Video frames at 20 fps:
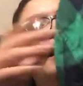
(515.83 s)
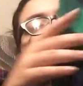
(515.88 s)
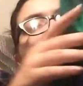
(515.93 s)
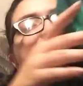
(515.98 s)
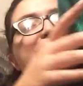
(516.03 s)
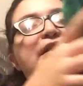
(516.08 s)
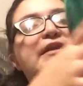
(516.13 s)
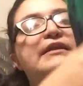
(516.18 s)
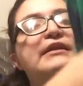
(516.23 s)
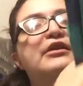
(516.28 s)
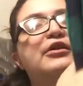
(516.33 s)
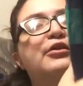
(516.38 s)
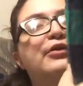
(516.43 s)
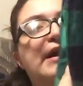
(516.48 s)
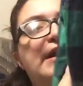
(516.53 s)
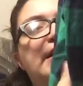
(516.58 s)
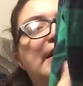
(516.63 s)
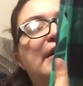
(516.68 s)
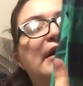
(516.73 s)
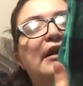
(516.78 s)
thought the
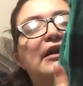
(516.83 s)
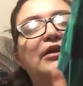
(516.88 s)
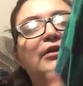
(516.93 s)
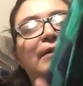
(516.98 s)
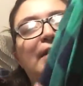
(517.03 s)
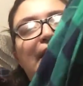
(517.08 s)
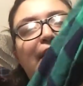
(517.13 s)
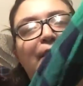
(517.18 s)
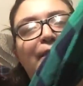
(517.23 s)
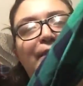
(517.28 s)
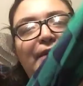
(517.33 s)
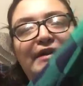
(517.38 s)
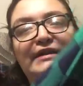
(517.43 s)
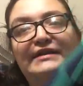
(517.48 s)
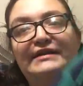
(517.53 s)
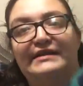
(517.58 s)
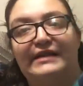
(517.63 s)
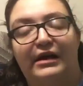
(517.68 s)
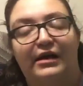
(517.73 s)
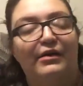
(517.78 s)
green color would help it
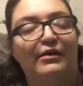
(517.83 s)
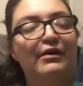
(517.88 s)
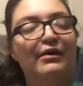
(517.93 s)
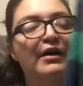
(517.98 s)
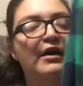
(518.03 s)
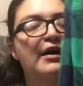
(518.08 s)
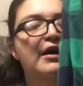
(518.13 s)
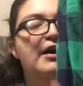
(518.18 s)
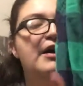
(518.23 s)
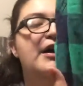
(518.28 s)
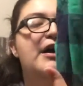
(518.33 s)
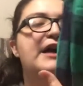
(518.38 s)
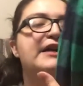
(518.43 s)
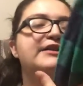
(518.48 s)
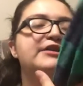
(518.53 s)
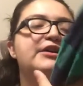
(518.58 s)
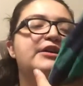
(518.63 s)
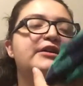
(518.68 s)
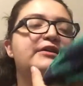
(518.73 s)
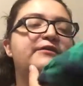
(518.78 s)
sell. I
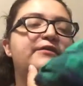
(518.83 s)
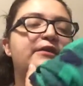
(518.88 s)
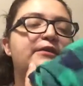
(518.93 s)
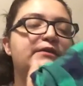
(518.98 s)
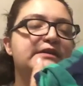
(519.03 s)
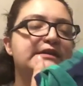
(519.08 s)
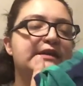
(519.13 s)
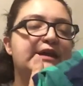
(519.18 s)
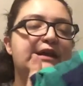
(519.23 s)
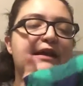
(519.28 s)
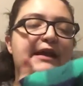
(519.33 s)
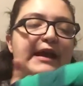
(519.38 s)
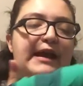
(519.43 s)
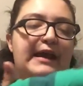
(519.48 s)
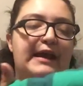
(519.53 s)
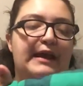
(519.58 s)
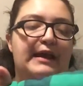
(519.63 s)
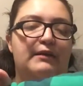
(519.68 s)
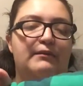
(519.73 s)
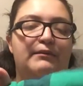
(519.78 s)
thought if it was like
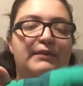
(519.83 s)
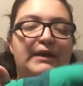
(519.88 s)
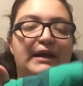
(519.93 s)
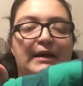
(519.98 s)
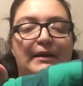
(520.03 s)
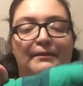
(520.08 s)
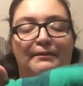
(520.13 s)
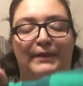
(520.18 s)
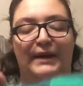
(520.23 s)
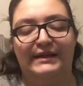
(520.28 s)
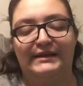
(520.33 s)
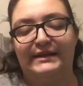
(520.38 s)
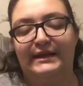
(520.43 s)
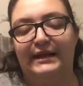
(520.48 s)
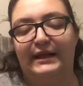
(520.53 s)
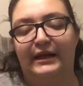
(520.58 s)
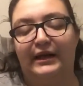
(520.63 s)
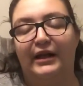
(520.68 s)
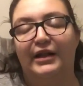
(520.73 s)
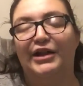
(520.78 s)
a
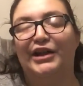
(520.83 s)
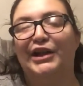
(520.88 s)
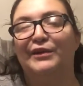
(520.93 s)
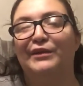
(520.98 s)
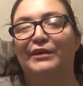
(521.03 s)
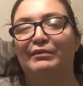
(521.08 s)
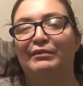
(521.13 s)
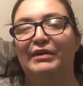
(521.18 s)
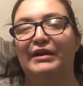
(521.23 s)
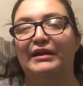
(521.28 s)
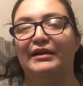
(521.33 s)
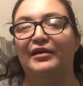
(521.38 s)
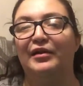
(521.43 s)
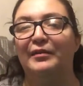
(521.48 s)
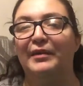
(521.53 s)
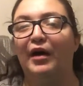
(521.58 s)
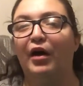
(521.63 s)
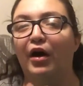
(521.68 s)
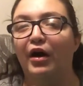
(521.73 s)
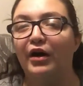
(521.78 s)
basic color, it would be a little
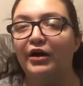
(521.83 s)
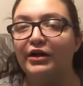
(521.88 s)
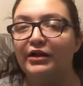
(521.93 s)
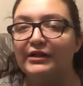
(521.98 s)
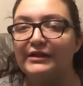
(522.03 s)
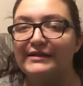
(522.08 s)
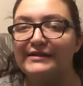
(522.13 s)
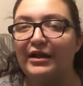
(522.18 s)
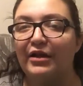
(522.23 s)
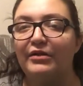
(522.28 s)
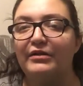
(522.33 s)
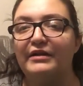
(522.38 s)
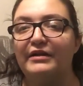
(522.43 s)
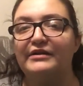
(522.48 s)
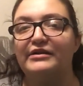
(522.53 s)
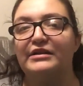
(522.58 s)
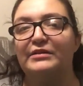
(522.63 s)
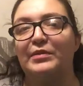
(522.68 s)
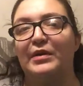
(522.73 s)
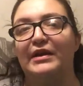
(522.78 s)
bit harder to sell, because
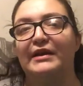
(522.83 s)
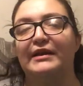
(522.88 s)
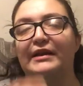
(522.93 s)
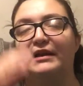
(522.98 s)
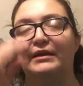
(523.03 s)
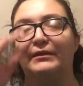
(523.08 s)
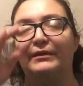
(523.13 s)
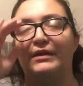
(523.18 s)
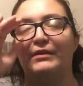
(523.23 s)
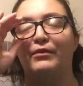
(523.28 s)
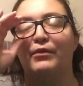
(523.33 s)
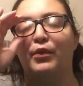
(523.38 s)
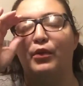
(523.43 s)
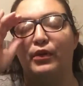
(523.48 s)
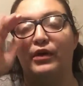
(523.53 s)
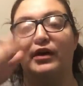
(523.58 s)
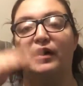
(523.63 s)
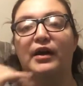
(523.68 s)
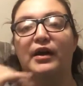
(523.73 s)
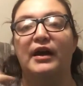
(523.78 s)
there's probably going to be
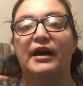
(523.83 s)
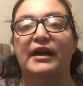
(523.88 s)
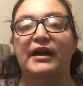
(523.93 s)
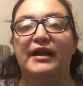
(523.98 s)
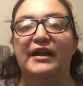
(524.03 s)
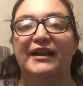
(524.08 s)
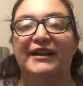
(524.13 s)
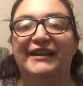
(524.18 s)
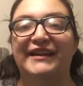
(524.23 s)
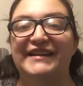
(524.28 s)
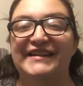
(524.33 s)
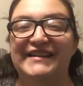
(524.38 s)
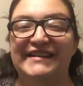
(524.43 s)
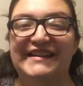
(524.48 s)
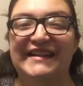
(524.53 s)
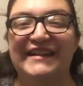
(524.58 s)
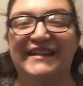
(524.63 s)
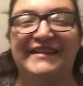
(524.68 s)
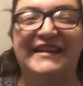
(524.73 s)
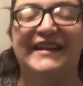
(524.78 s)
more
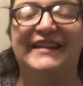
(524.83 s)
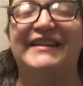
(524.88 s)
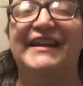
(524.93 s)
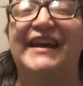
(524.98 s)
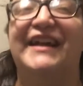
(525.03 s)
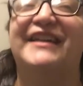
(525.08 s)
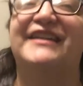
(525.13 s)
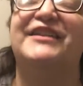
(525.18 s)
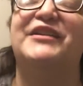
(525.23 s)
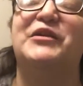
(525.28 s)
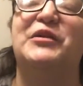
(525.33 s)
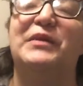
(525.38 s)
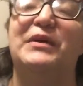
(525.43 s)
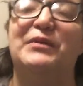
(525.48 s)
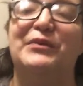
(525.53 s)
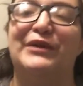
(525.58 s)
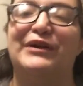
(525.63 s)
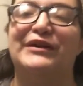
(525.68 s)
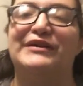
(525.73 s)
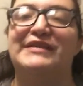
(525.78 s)
listings like that, a little bit
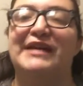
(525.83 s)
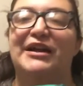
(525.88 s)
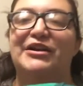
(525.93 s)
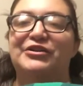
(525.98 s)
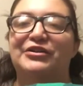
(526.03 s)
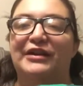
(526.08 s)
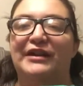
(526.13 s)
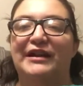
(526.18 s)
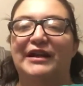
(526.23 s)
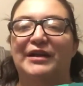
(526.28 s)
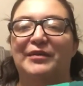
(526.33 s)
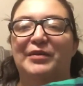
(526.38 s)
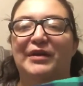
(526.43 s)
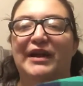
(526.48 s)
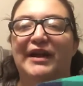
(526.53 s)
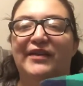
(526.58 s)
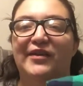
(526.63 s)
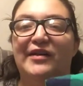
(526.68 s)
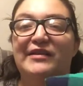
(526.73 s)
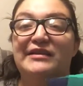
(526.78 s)
more saturated. But I
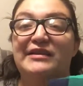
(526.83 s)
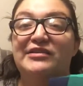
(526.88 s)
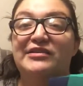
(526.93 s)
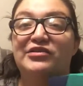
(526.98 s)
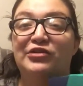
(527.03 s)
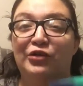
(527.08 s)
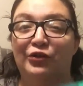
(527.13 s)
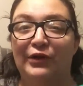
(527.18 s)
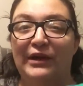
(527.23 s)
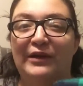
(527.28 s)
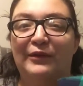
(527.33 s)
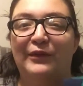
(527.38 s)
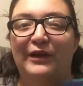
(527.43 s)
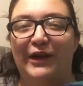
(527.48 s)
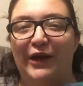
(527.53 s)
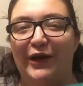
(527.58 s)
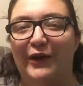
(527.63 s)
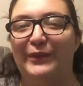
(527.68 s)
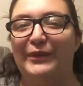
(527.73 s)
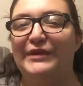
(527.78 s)
thought this green would
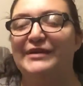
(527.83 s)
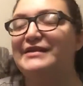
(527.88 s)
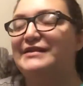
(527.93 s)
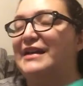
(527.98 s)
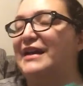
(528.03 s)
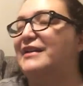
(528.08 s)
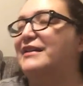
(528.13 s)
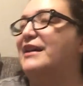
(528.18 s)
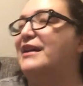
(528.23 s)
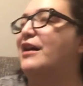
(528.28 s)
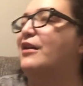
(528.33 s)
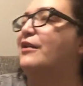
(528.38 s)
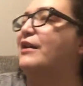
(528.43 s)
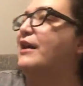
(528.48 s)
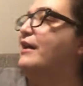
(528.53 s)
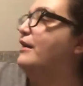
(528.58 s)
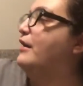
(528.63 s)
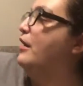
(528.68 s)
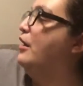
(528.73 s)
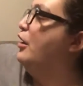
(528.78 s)
help it stand out
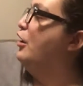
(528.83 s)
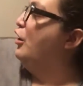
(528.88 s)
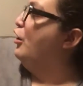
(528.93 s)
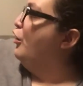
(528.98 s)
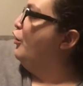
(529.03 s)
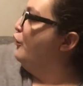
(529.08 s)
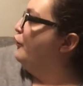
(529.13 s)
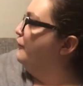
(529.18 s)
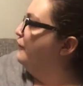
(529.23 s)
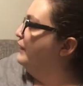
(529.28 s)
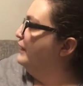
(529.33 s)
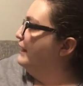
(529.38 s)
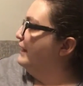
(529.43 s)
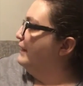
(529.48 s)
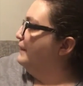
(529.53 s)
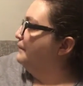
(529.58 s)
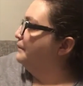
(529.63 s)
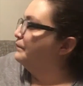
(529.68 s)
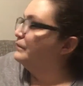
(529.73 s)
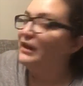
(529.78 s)
and hopefully
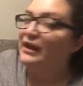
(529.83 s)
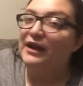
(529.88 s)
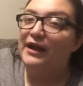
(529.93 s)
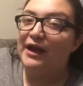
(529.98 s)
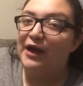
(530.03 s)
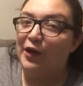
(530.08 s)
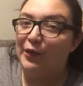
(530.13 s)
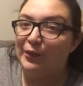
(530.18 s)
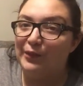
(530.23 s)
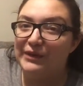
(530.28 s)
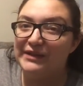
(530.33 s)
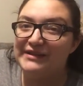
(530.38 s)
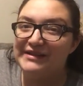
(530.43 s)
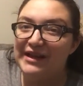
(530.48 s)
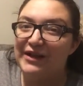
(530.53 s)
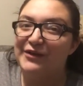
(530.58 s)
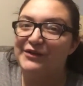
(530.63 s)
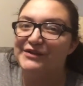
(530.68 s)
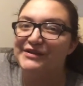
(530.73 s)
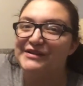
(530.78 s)
help it
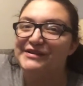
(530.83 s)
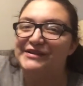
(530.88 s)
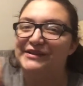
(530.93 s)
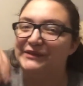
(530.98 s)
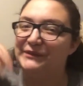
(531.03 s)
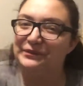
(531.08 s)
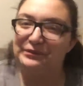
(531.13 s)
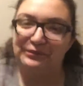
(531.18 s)
sell. So